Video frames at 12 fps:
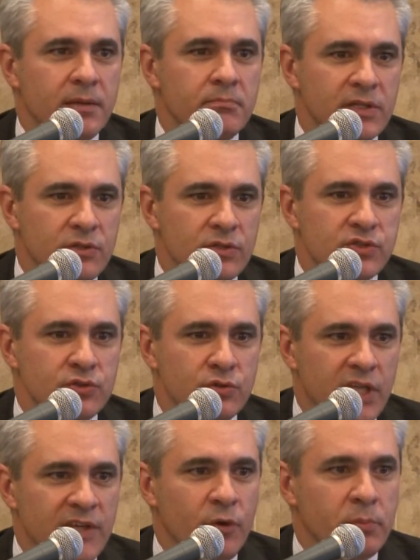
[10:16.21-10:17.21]
but also to
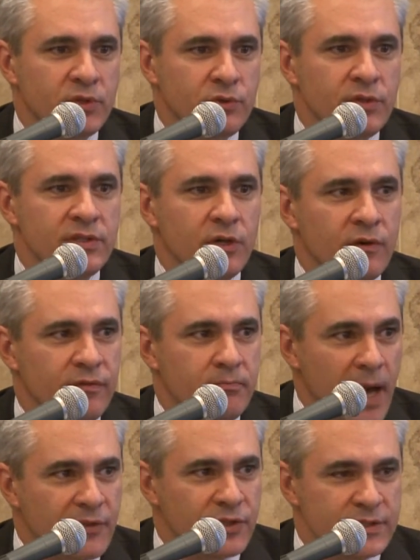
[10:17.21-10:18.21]
give opportunity of
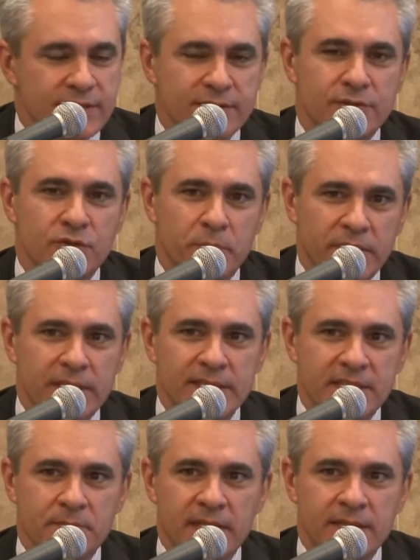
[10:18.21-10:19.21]
mothers to
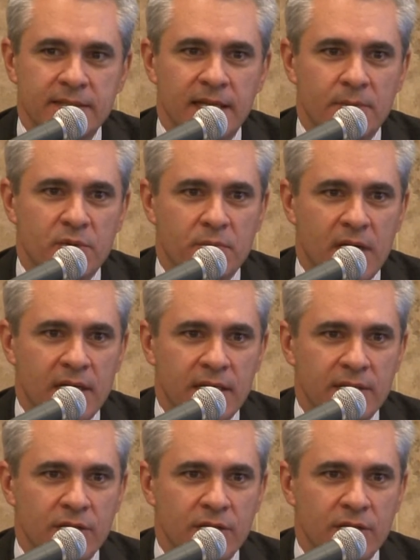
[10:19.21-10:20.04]
participate in the labor market,